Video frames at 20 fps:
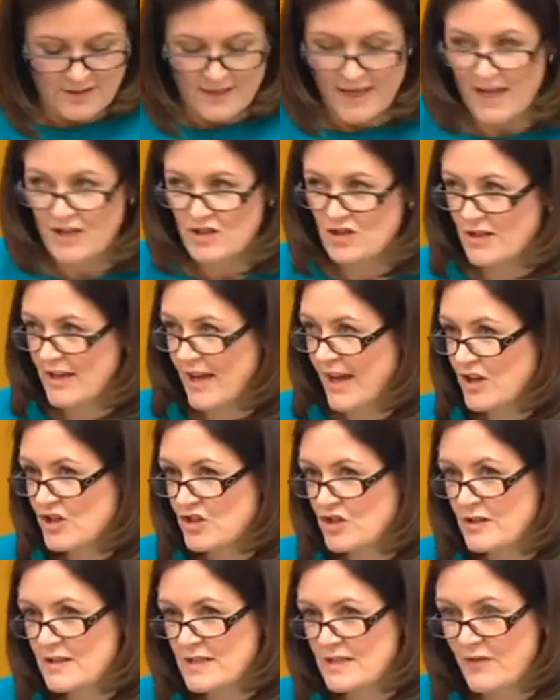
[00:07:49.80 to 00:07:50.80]

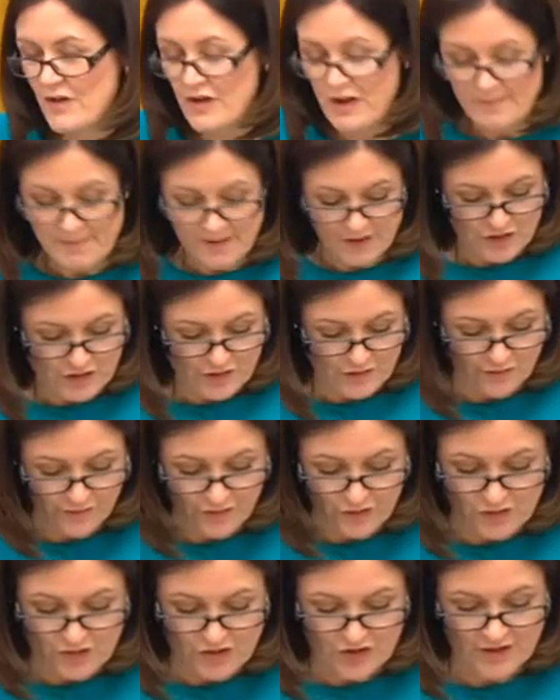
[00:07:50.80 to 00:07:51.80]
Education is very much the
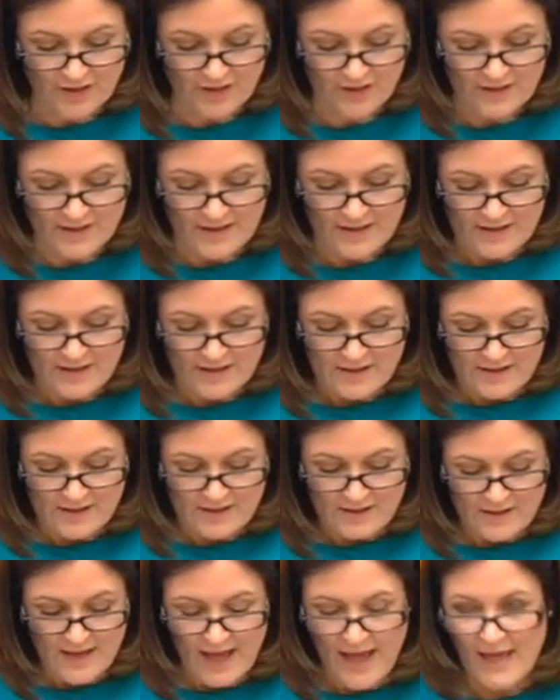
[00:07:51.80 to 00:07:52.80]
future,
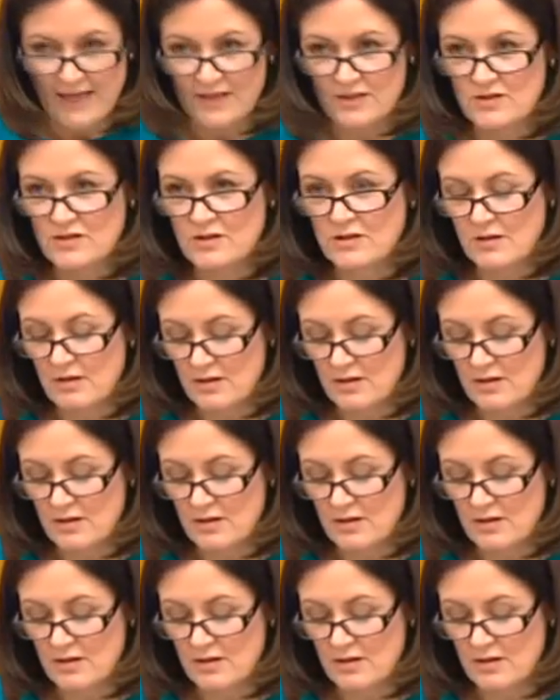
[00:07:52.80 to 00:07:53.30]
and